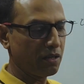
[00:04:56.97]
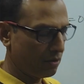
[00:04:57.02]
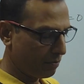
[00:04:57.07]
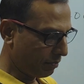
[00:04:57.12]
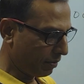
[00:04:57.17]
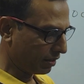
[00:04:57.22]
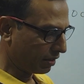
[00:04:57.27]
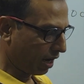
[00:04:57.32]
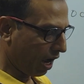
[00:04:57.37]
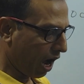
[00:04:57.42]

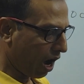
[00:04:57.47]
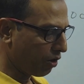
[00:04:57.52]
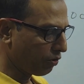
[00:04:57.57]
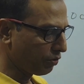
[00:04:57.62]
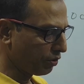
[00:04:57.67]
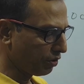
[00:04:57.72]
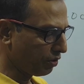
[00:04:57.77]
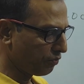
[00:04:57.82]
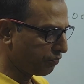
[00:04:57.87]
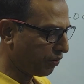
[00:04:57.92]
But how
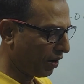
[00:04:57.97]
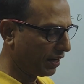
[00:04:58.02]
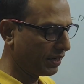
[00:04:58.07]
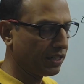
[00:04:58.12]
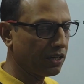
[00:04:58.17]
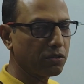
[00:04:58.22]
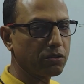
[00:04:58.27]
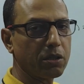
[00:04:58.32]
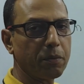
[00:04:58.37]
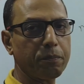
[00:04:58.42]
we will find
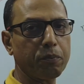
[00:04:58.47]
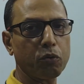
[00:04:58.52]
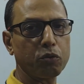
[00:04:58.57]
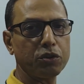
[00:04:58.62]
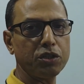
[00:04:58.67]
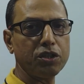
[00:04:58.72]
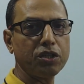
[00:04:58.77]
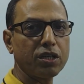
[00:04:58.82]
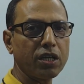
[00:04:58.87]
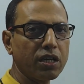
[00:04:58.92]
out the
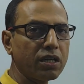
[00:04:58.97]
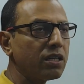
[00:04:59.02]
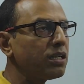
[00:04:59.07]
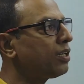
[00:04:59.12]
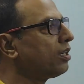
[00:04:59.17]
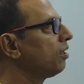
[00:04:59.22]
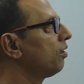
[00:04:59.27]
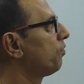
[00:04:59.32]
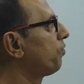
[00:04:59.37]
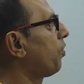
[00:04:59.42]
position
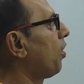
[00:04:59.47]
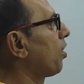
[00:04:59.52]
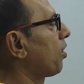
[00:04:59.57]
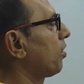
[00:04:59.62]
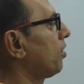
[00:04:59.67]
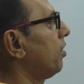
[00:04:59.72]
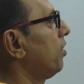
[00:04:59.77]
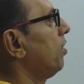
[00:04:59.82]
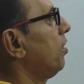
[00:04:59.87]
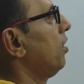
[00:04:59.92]

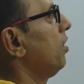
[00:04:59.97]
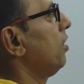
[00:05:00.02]
for